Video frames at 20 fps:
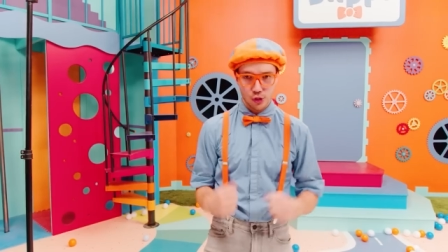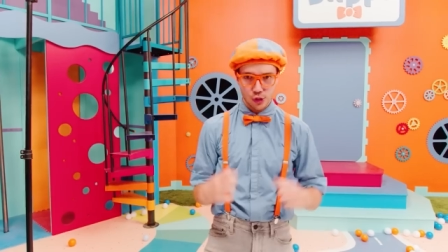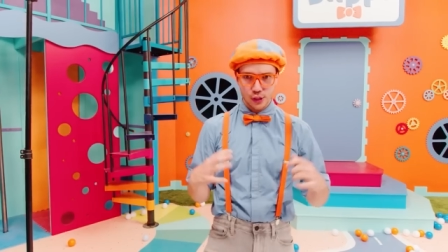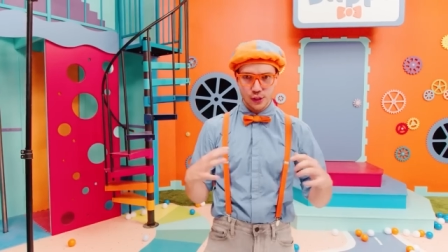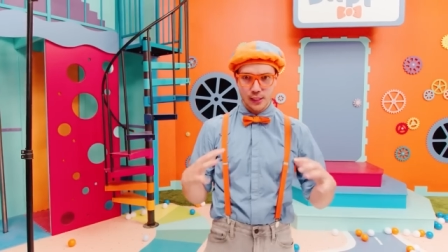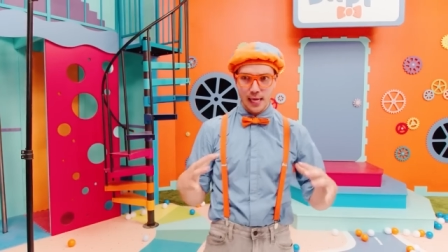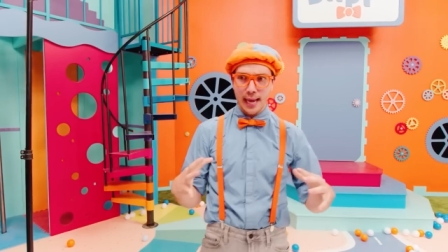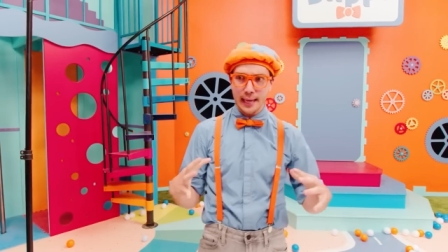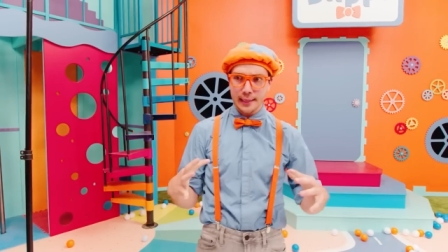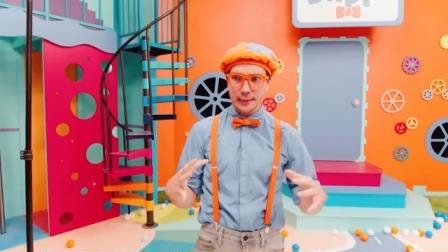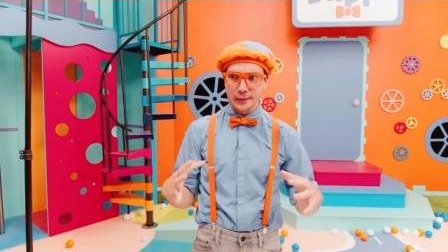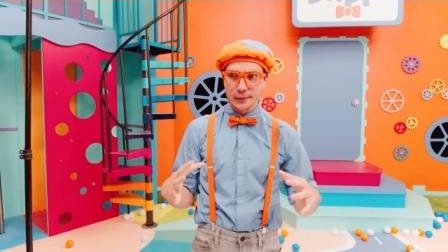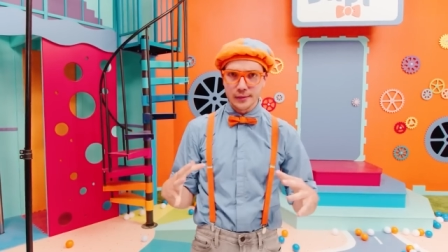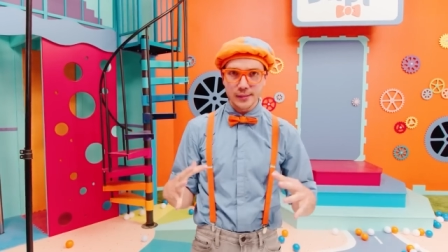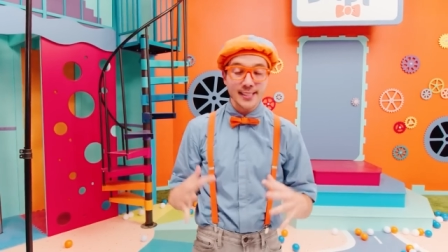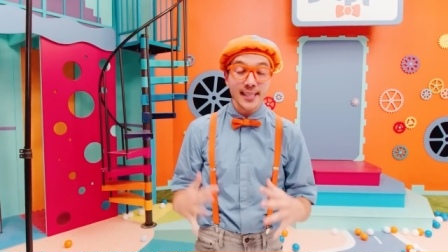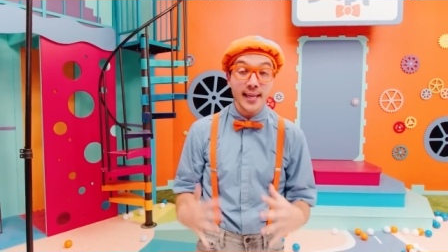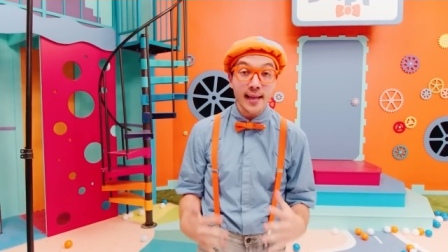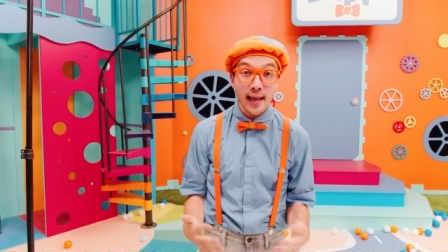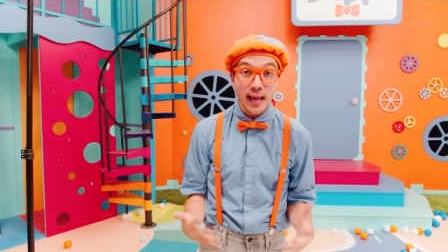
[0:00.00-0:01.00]

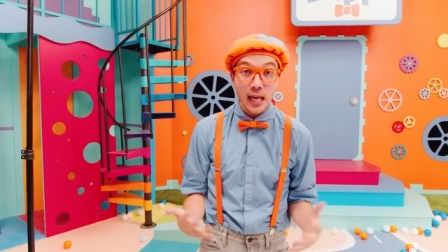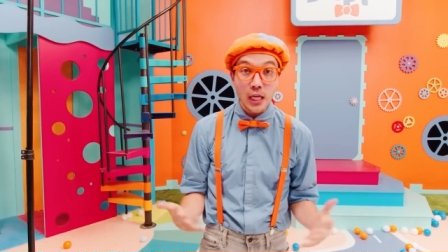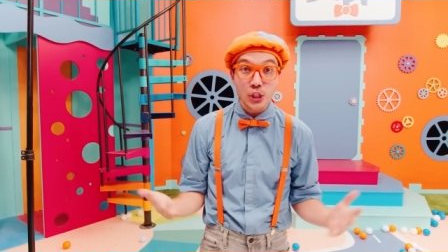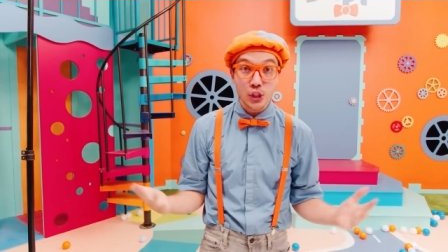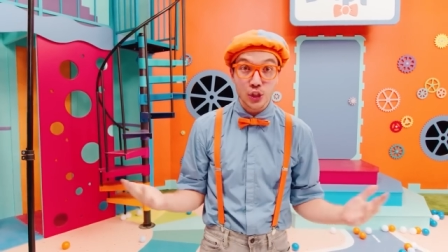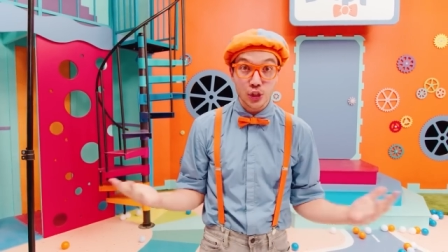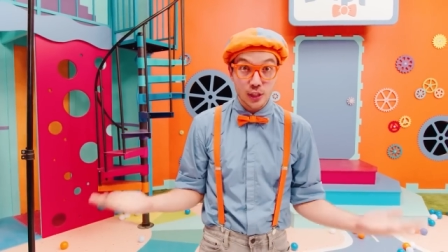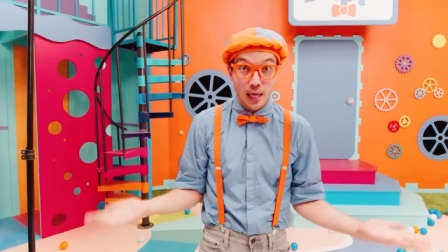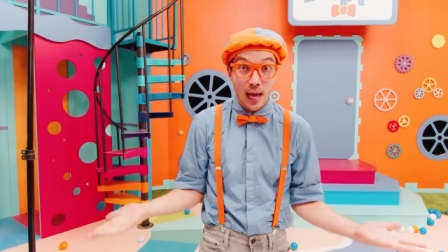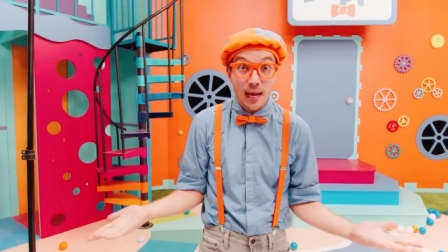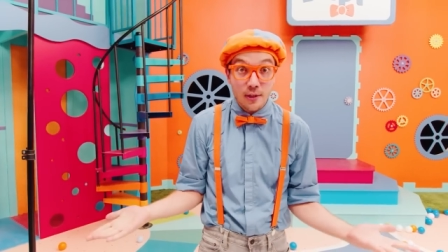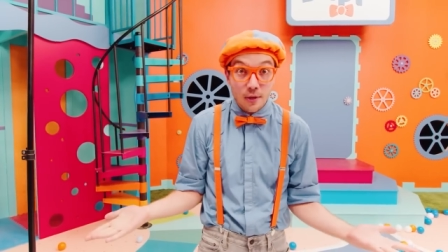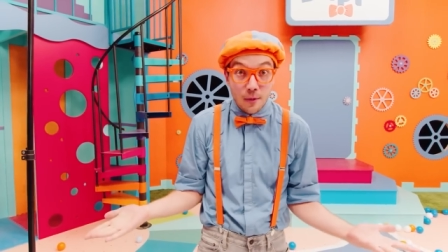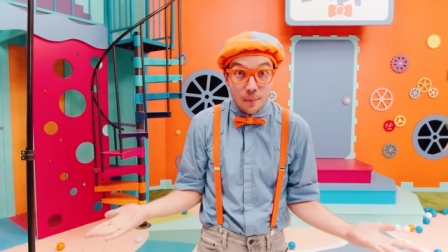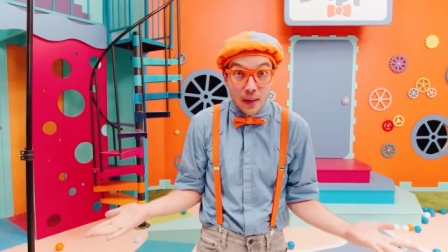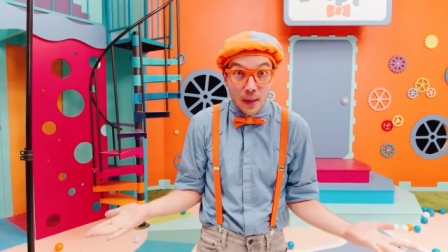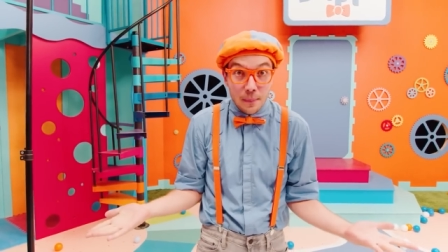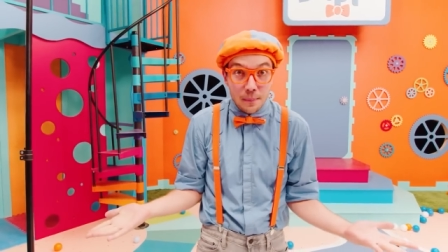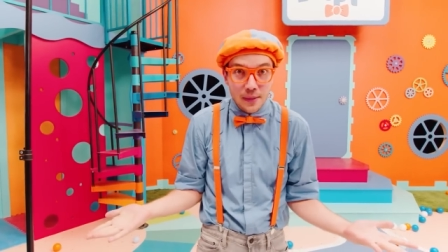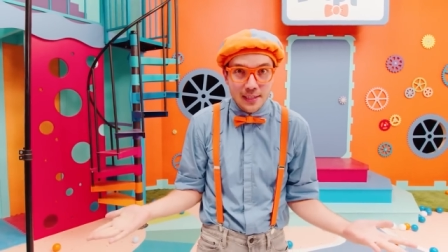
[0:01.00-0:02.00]
shadows, shadow
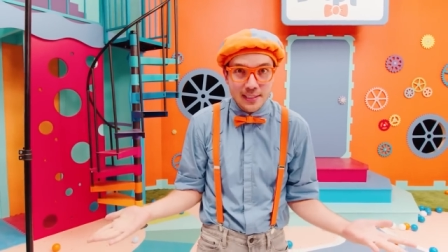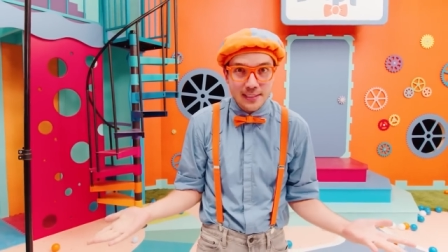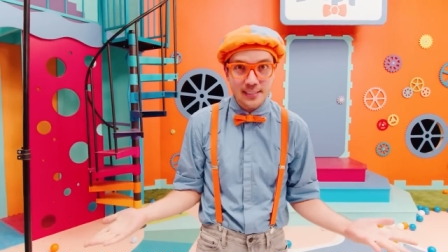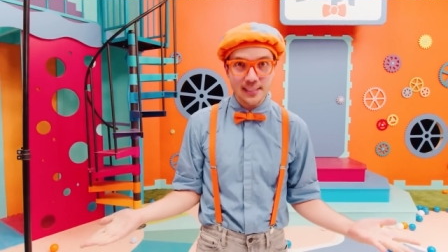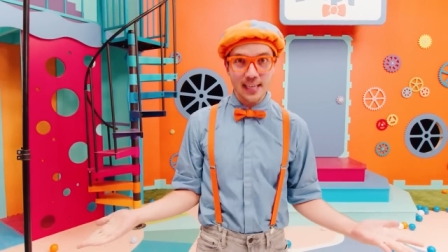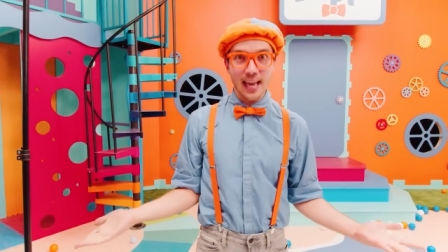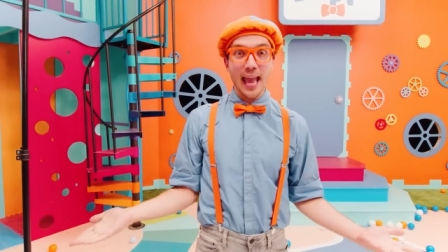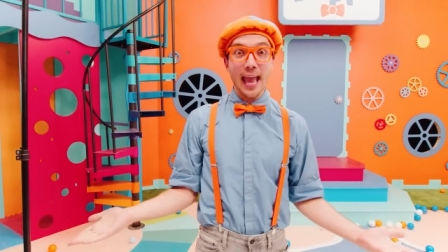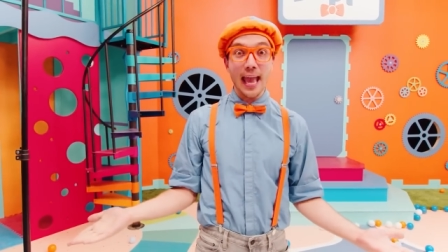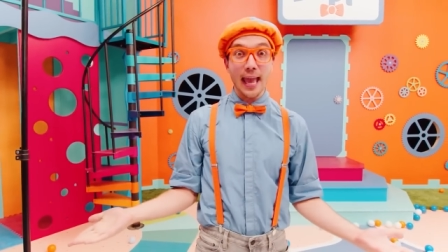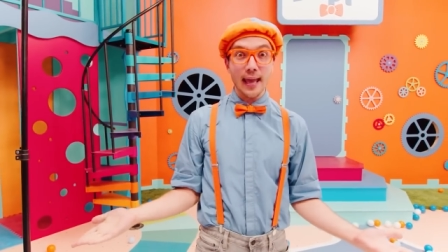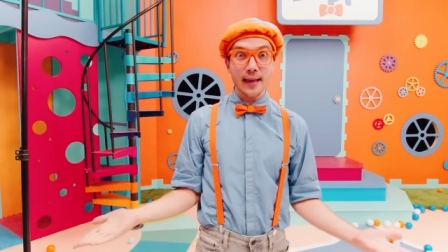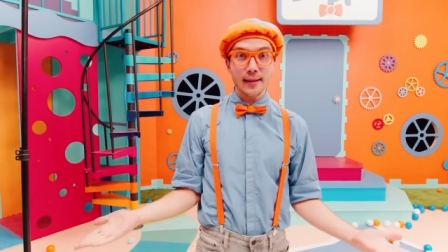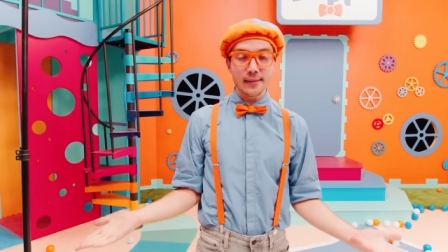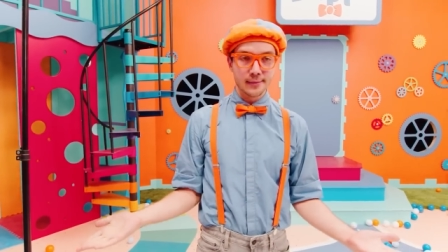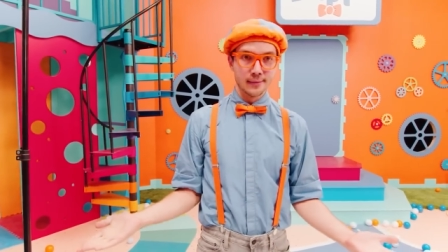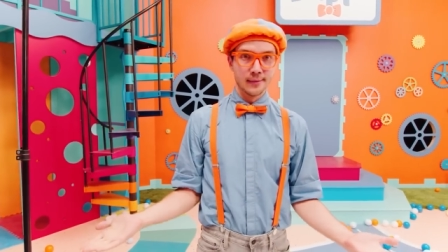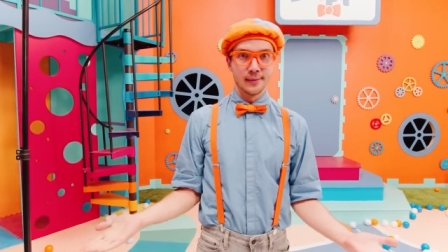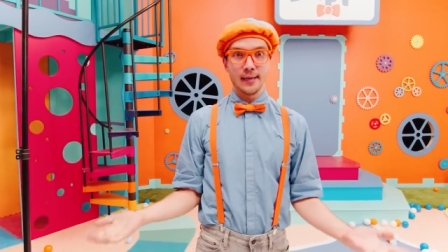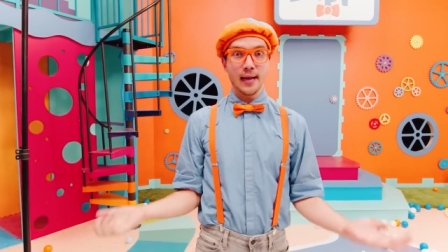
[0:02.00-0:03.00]
puppets,
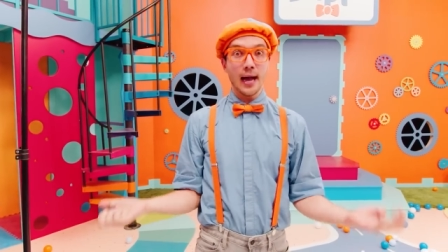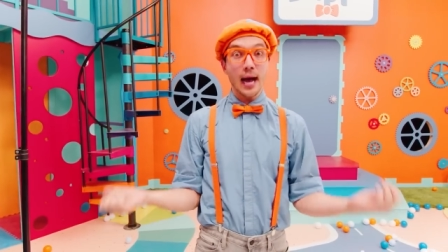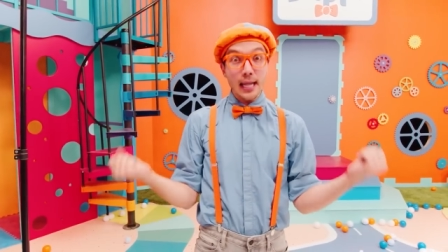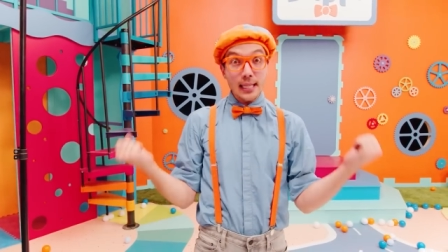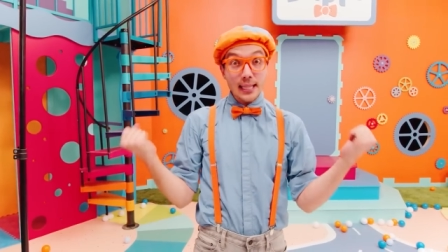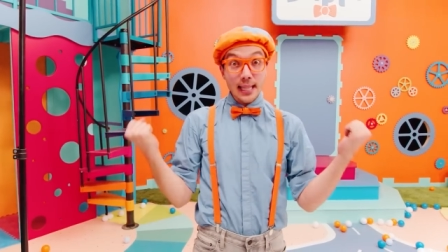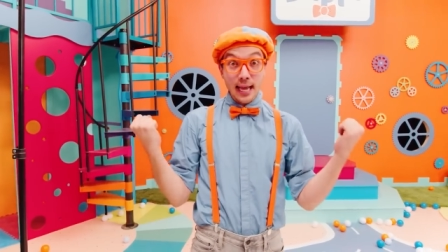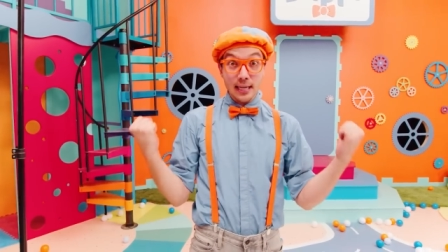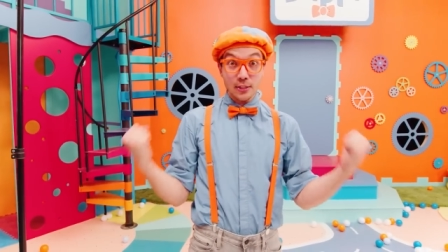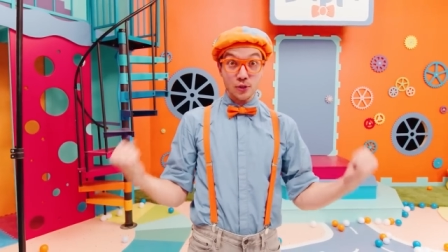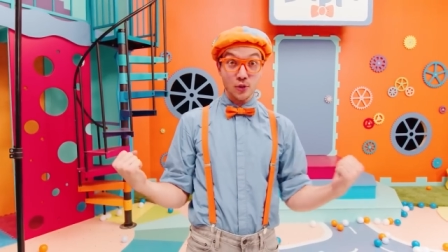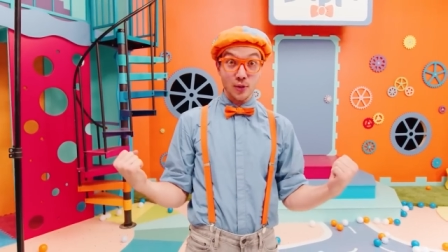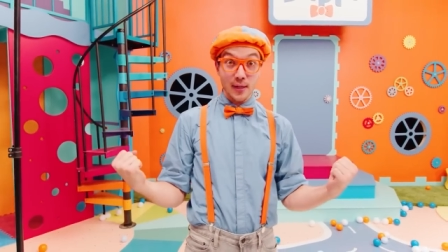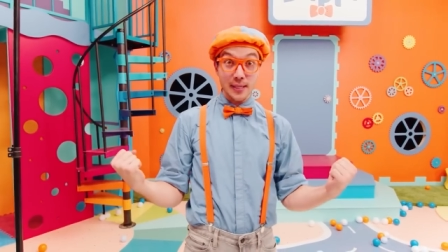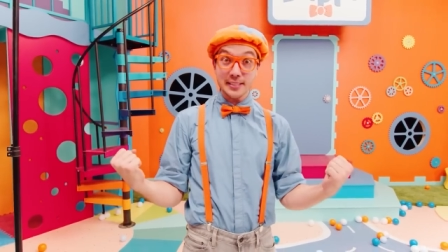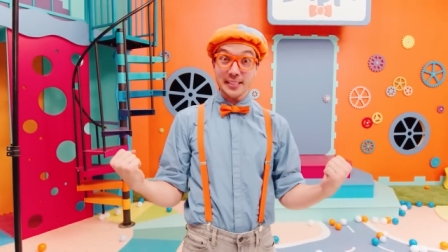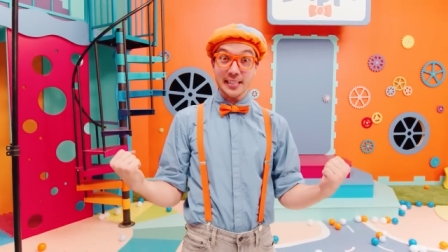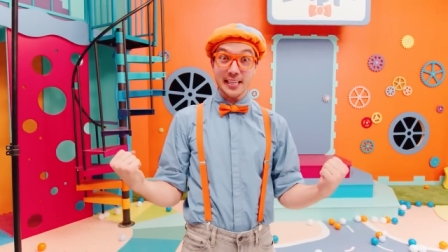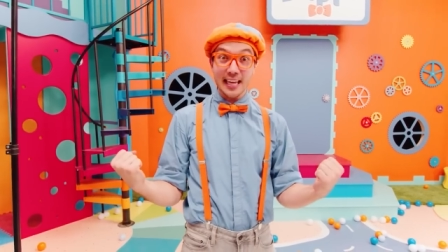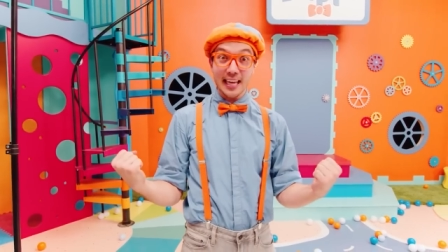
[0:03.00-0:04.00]
and
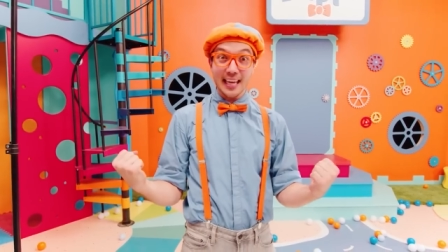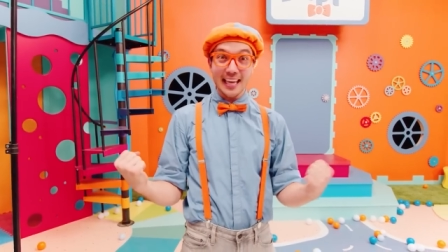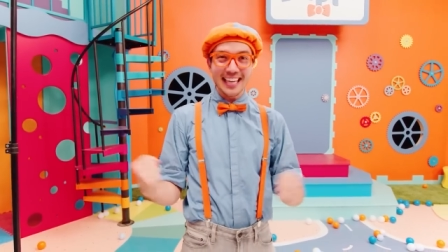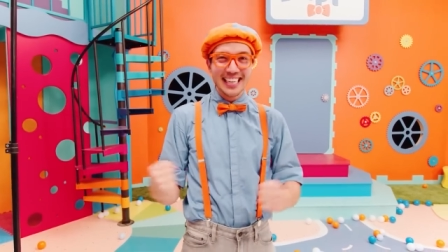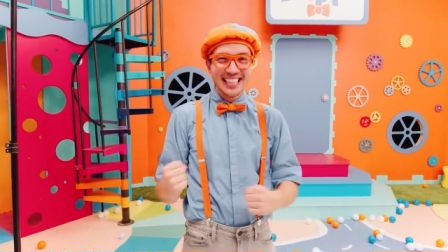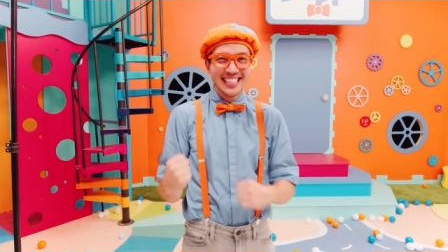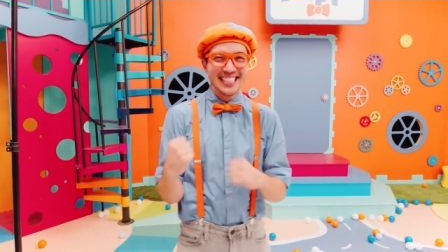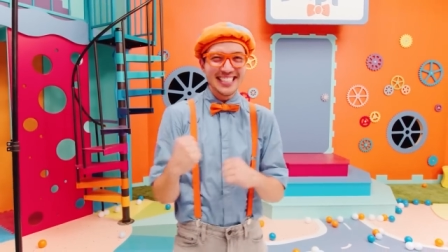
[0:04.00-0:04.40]
electricity.